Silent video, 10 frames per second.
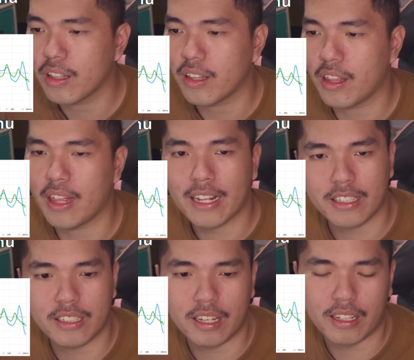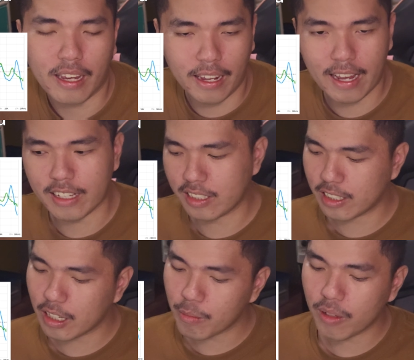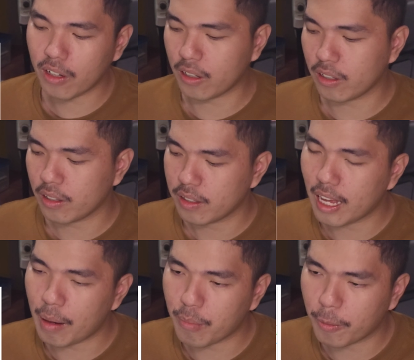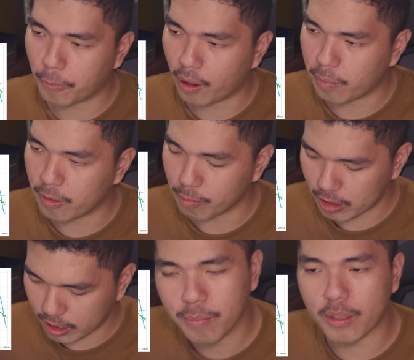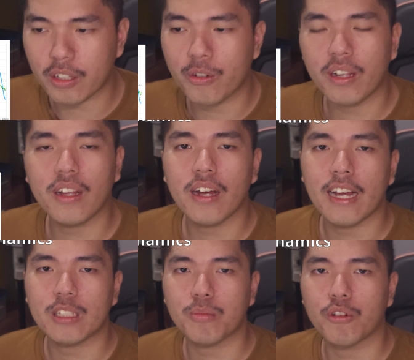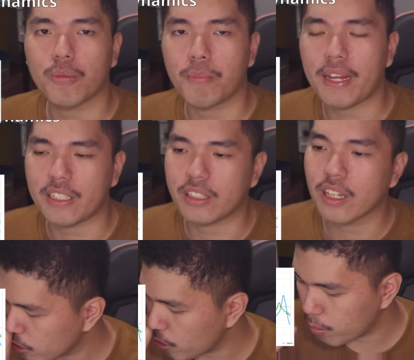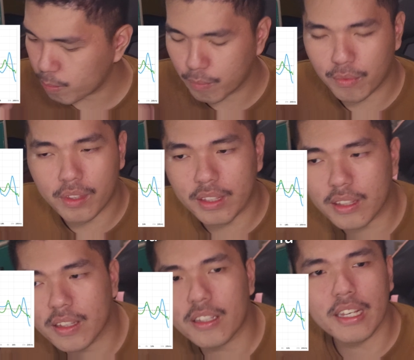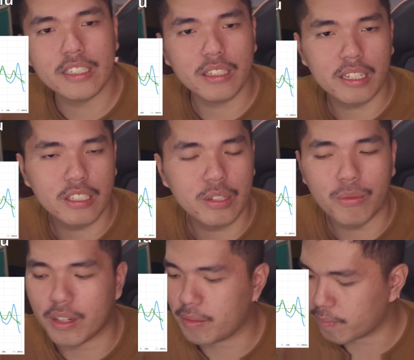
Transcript: That's it. It has similar timbre problems, but the Krila has more bass, so it's an easy win.